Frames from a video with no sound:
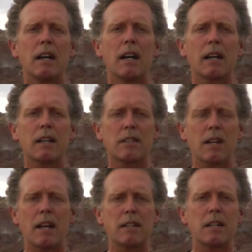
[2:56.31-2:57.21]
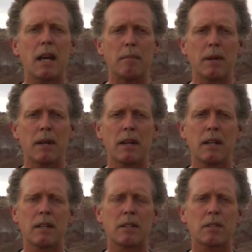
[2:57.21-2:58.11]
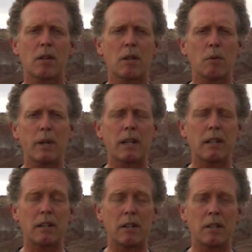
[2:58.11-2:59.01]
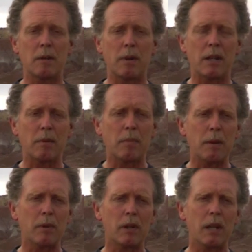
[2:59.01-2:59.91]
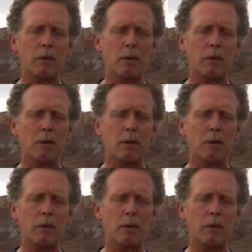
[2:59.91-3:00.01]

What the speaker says: a cassette tape so that we could learn about the people he